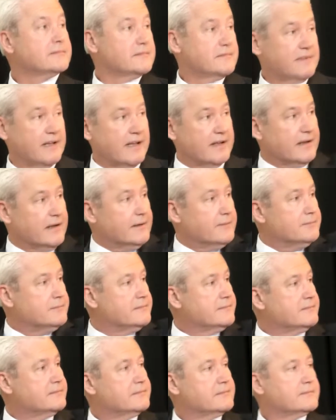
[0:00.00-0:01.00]
Stand up.
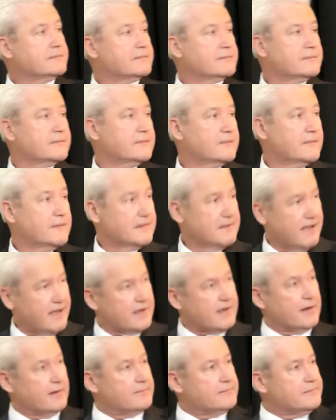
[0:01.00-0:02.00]

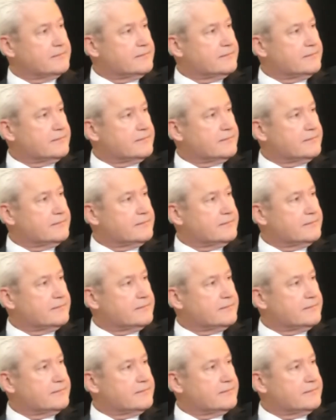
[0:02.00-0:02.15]
Stand up.